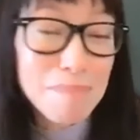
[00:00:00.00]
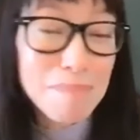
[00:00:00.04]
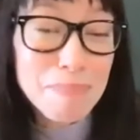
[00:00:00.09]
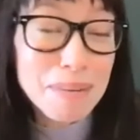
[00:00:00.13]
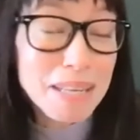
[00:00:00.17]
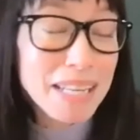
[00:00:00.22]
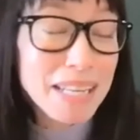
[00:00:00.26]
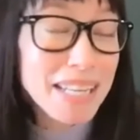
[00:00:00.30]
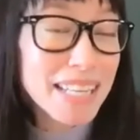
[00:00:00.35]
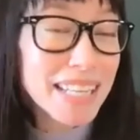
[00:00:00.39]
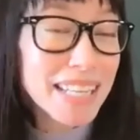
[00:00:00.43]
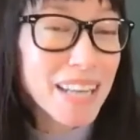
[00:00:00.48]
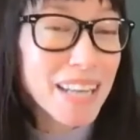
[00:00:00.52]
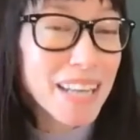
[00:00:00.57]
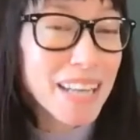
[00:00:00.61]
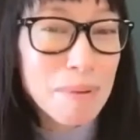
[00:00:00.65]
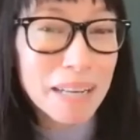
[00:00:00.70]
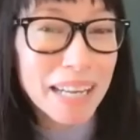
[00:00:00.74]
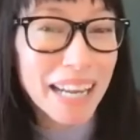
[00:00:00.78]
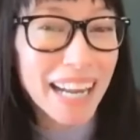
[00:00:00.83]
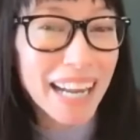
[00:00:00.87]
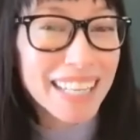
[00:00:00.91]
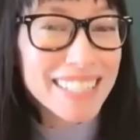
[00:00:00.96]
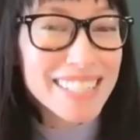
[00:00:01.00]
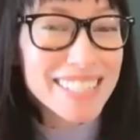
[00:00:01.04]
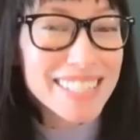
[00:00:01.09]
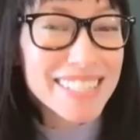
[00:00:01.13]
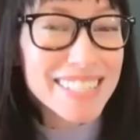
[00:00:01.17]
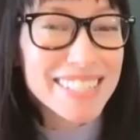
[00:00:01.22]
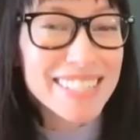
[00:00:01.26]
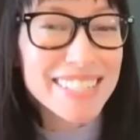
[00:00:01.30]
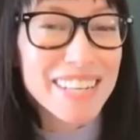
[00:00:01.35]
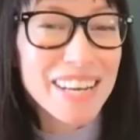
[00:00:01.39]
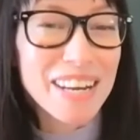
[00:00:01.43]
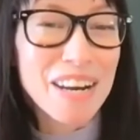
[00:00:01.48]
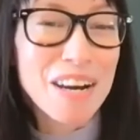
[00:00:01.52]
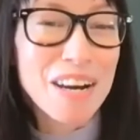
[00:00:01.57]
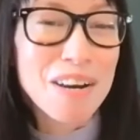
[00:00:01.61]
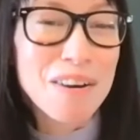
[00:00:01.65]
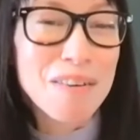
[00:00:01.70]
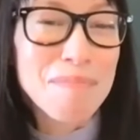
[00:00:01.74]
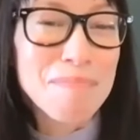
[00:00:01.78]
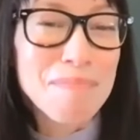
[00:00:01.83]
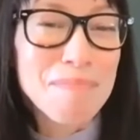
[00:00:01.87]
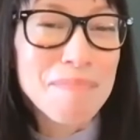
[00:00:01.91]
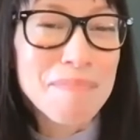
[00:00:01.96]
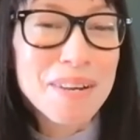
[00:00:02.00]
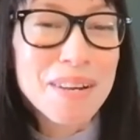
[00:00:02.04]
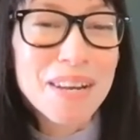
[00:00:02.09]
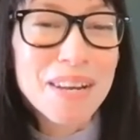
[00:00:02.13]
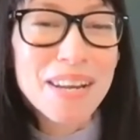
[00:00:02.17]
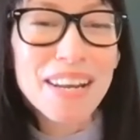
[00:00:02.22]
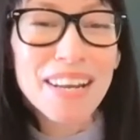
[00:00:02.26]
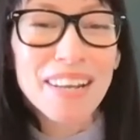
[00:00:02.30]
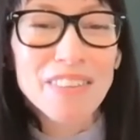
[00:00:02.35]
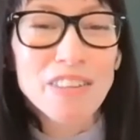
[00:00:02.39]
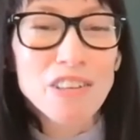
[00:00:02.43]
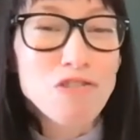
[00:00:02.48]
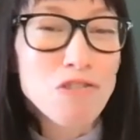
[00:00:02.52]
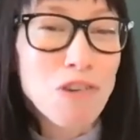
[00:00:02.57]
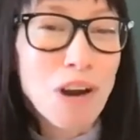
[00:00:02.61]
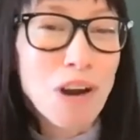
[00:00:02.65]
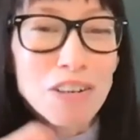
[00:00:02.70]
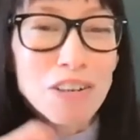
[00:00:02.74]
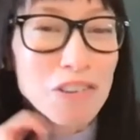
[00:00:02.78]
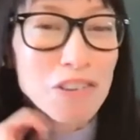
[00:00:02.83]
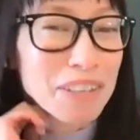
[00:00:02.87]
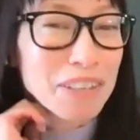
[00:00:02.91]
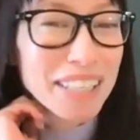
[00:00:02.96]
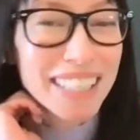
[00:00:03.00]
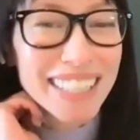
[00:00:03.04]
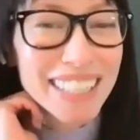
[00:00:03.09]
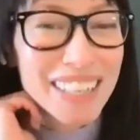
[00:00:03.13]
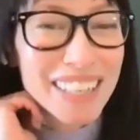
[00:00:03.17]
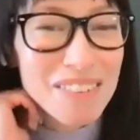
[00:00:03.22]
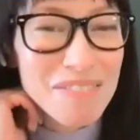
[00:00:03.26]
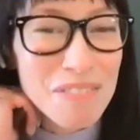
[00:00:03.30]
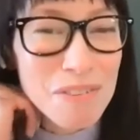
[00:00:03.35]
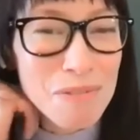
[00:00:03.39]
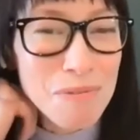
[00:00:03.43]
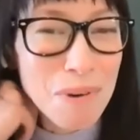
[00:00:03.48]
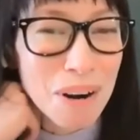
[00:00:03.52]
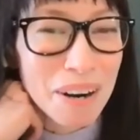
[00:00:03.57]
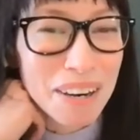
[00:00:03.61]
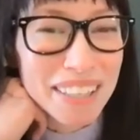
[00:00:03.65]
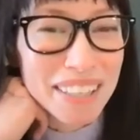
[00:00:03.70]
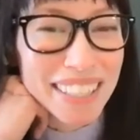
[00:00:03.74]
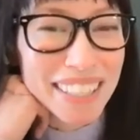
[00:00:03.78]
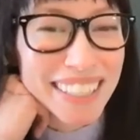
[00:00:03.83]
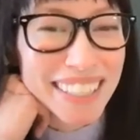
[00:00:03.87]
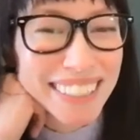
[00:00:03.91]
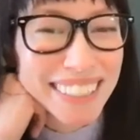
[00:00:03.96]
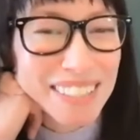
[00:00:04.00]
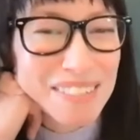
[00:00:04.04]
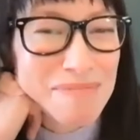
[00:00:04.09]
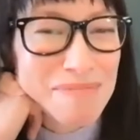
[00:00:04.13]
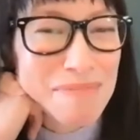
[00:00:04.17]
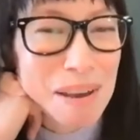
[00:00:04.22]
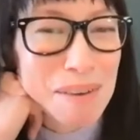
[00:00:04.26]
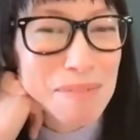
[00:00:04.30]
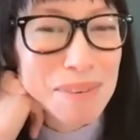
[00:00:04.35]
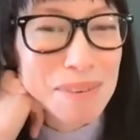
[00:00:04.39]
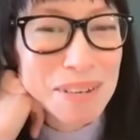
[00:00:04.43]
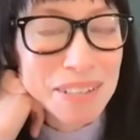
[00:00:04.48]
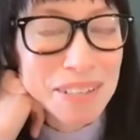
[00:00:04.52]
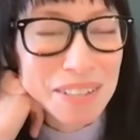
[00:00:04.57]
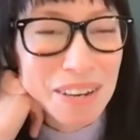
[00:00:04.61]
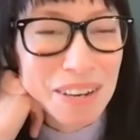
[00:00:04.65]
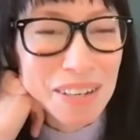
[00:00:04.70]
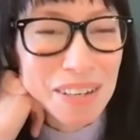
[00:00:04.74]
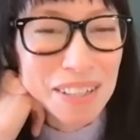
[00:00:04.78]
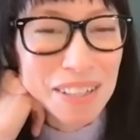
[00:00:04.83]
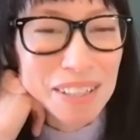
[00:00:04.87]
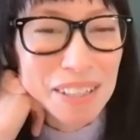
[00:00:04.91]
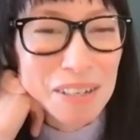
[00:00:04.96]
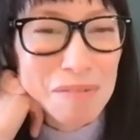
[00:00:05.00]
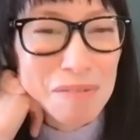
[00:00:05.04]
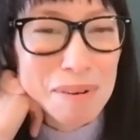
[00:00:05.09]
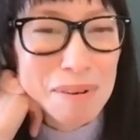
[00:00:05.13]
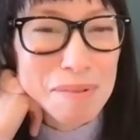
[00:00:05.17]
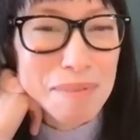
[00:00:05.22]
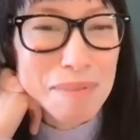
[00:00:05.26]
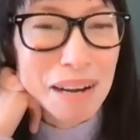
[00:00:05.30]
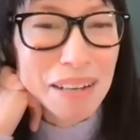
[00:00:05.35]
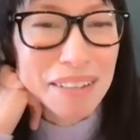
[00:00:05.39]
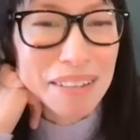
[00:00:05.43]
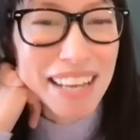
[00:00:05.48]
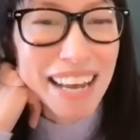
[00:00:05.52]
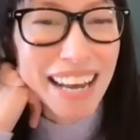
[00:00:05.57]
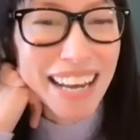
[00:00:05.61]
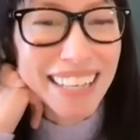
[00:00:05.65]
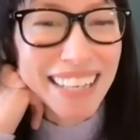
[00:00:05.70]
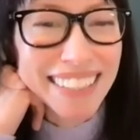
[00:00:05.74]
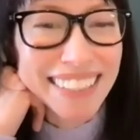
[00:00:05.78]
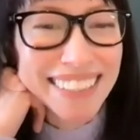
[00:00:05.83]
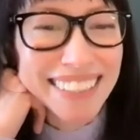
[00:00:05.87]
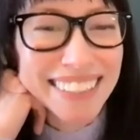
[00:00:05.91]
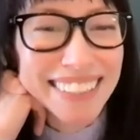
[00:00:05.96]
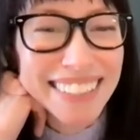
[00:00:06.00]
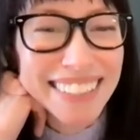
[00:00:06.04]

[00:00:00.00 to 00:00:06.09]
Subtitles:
be up against, the drudgery of the work. Maybe you could talk a little bit about that.